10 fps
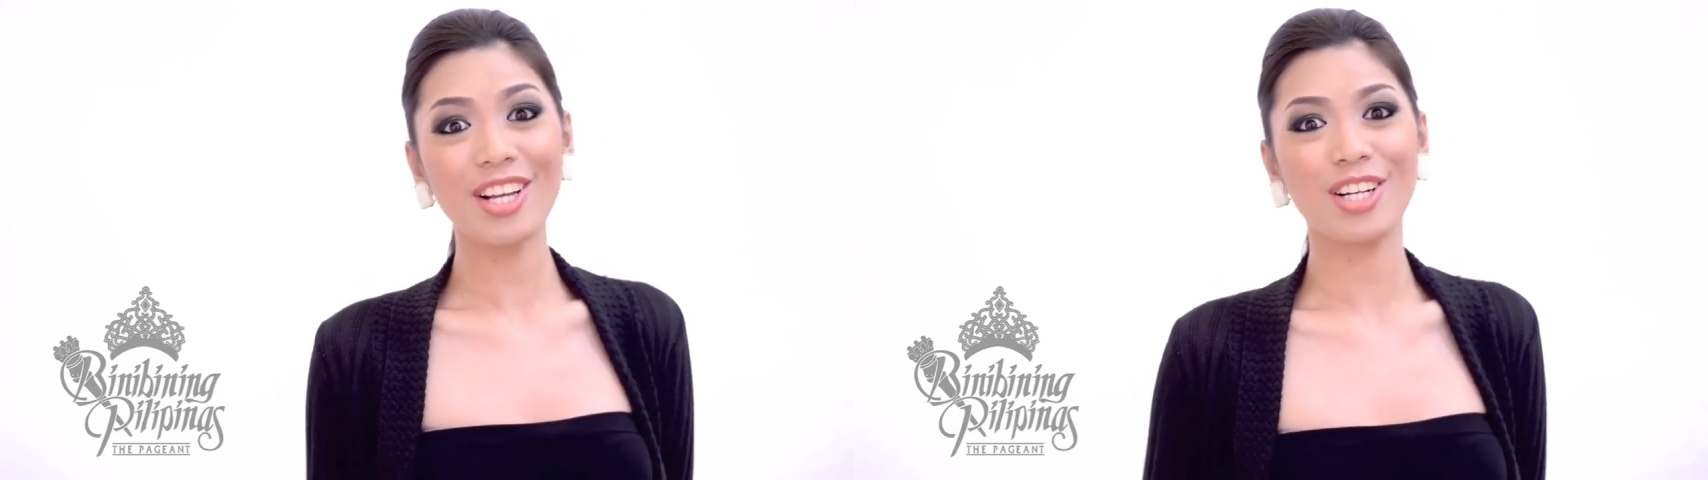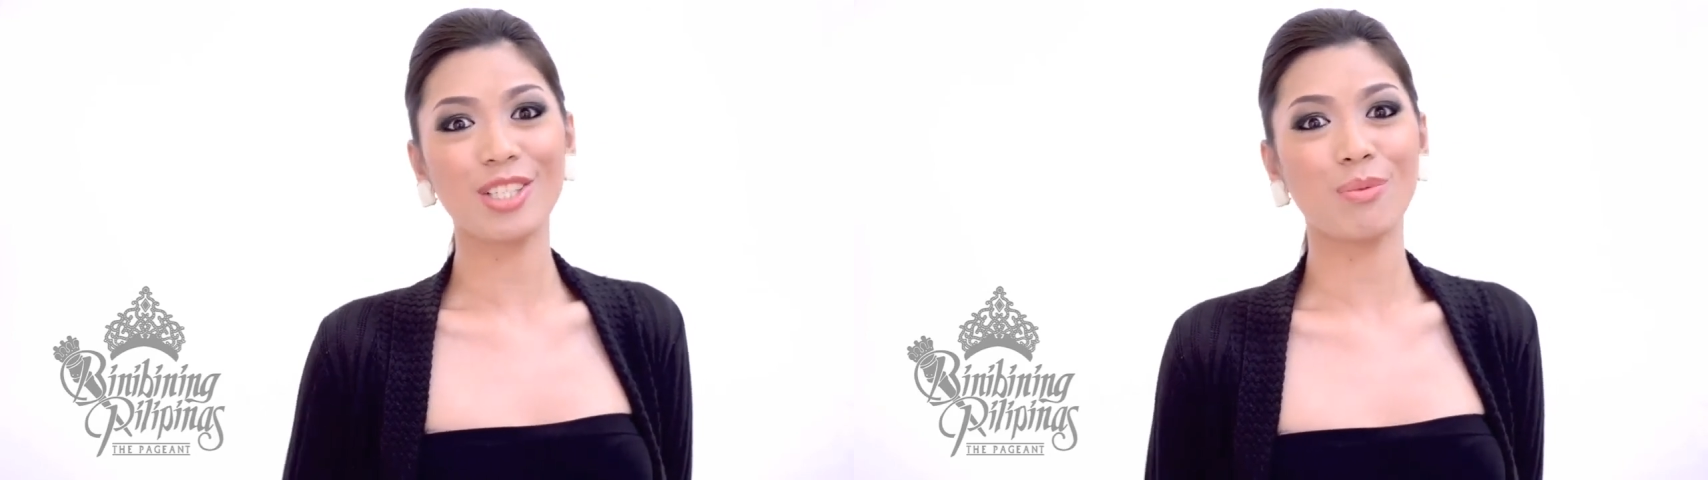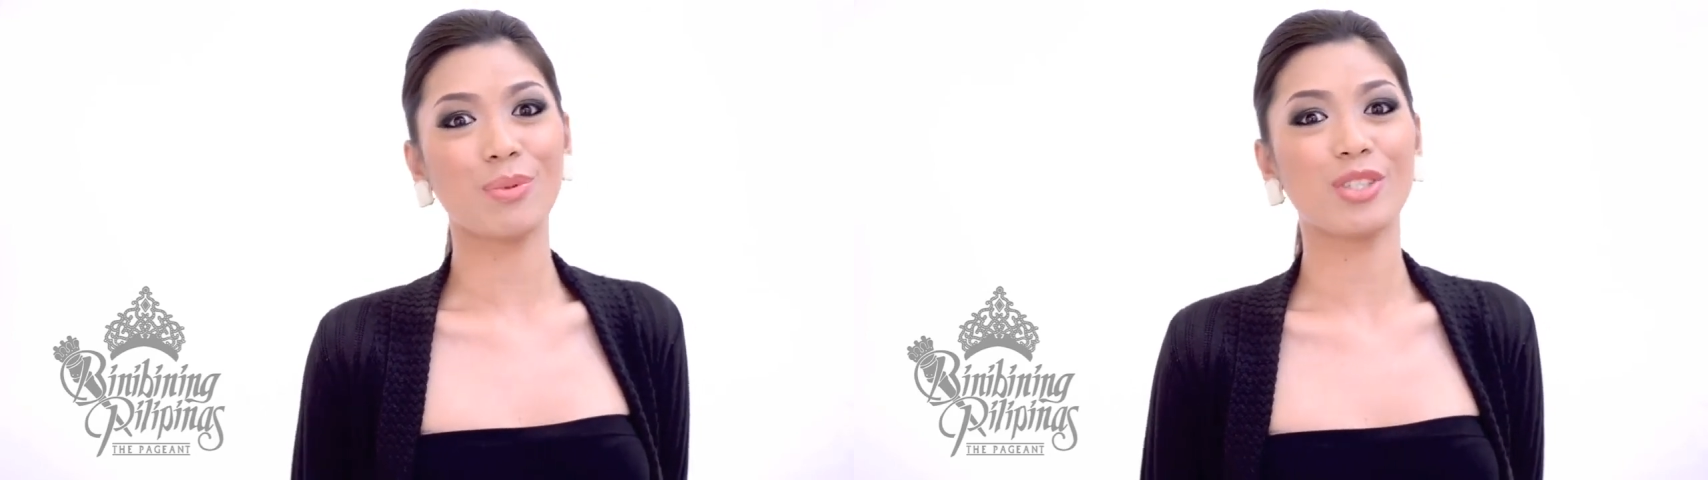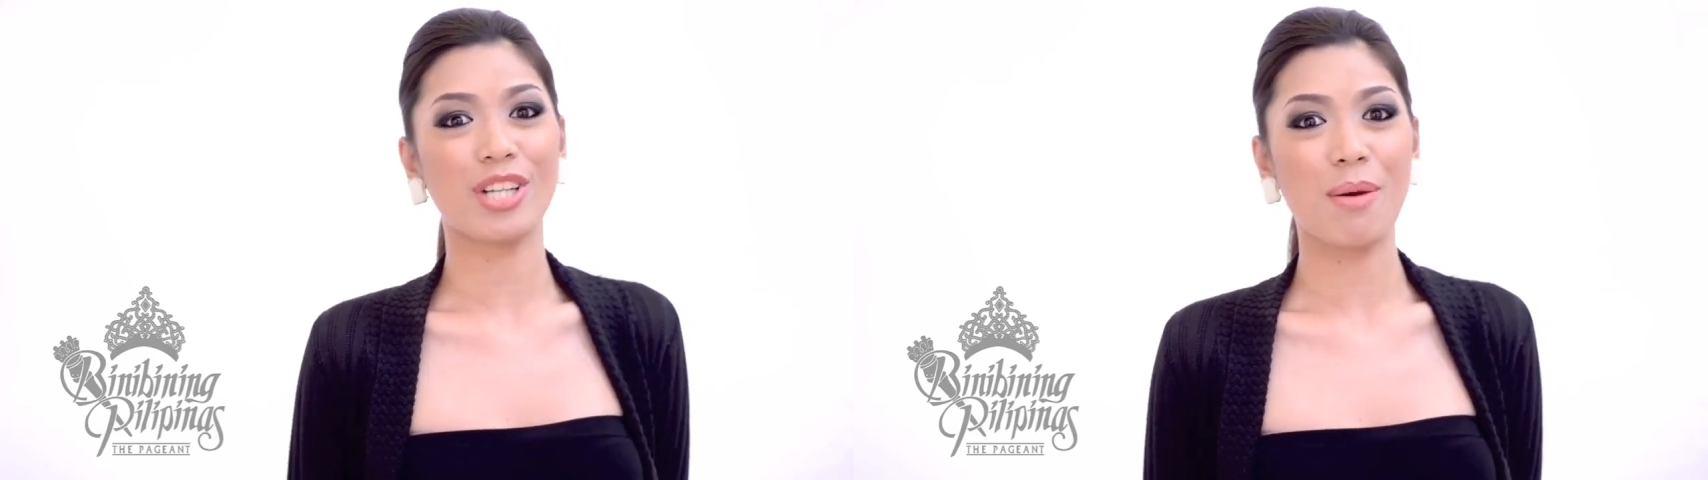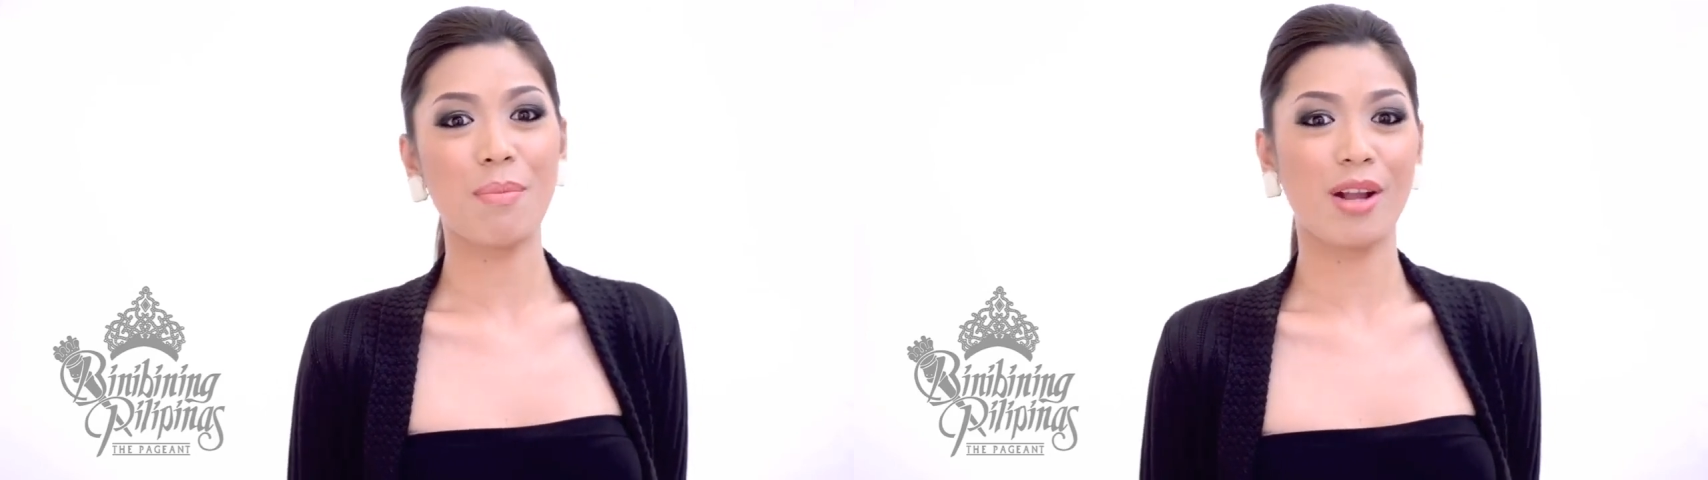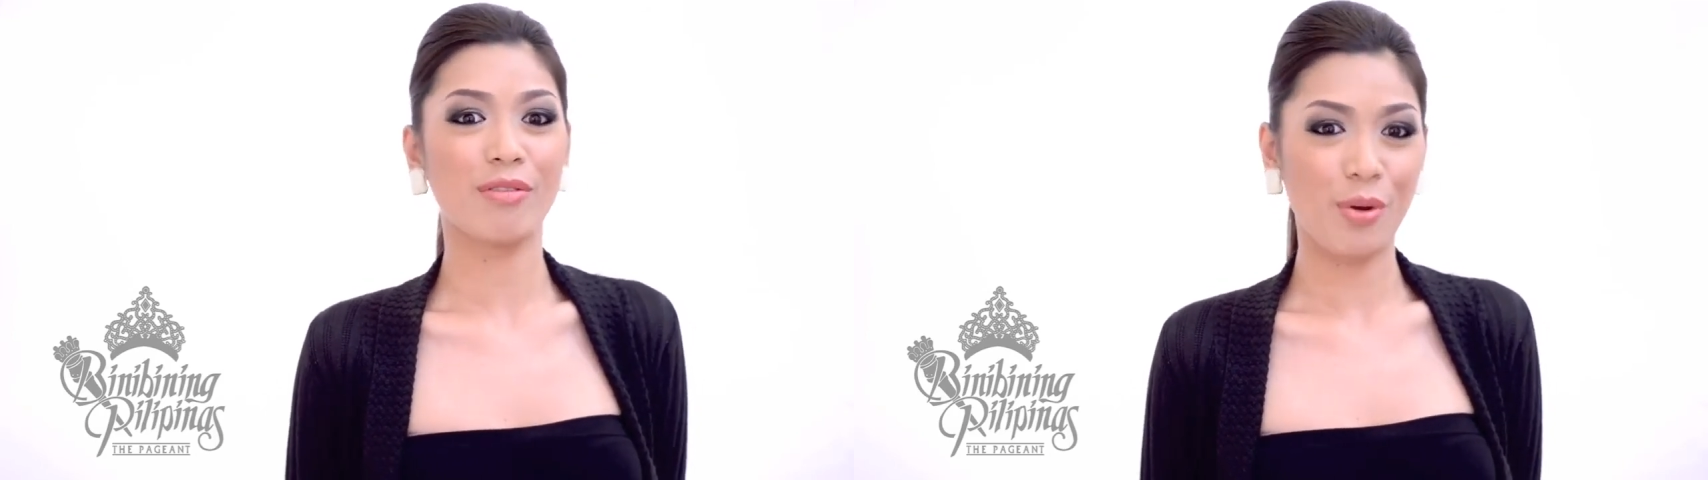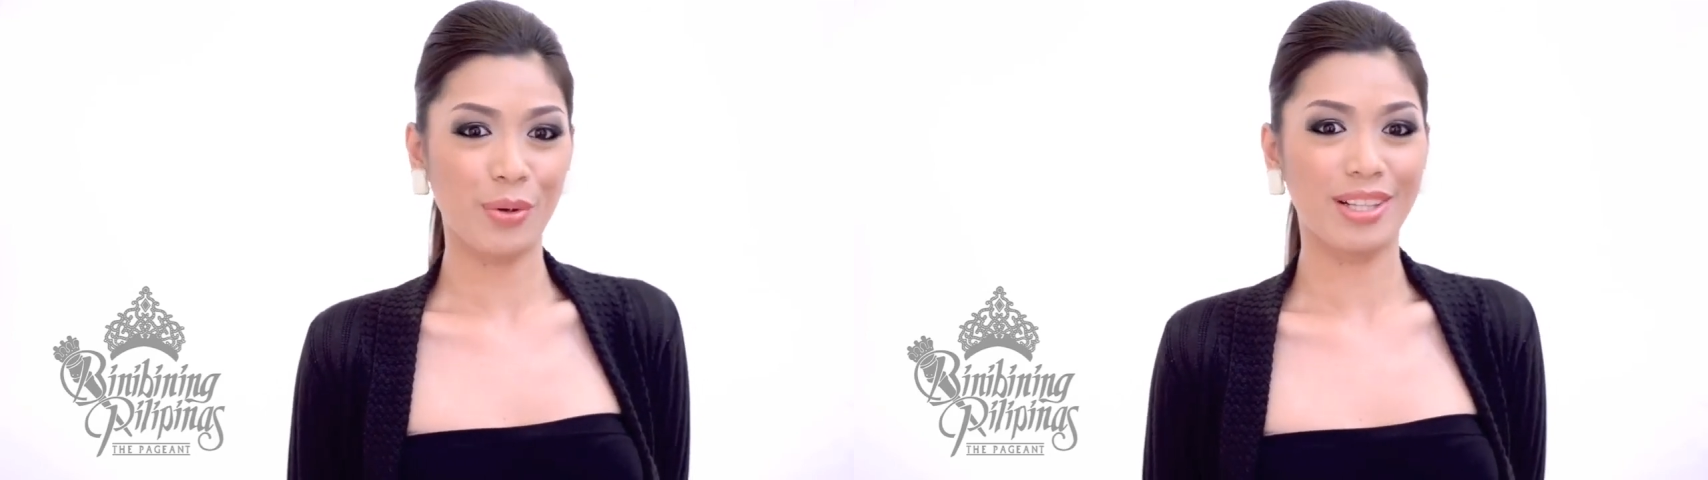her to portray my role.